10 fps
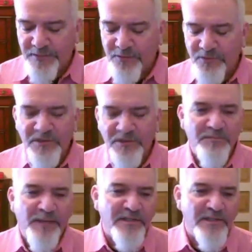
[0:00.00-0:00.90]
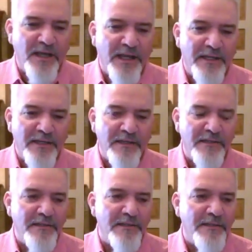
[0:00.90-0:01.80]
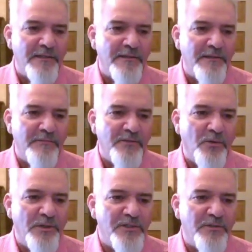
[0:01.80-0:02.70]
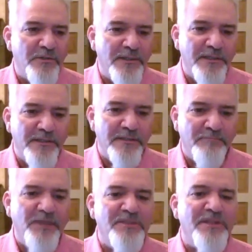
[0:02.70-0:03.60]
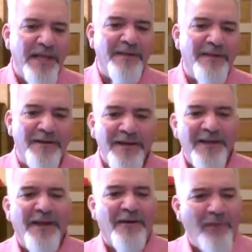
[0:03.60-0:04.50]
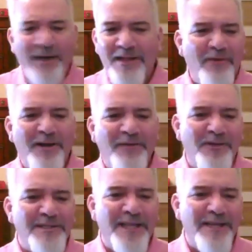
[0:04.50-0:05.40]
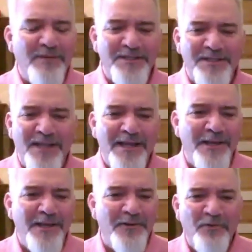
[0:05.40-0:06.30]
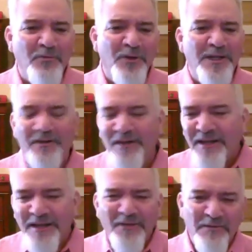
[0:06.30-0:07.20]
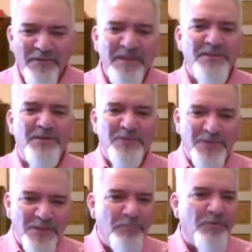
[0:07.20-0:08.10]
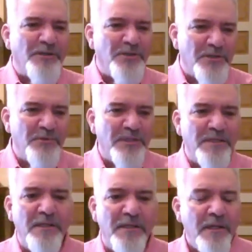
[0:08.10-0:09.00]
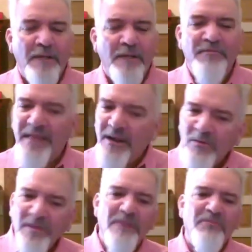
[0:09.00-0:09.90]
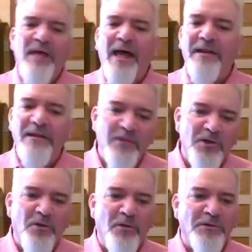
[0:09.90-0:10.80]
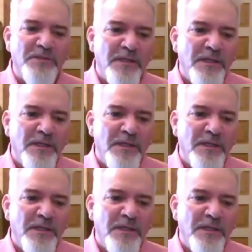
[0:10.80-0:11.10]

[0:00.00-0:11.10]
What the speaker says: who's the space guy in Toy Story? Buzz Lightyear. Yeah, why they want to dress like Buzz Lightyear or Woody, or the things that are so precious to a kid. They don't get that in the cult.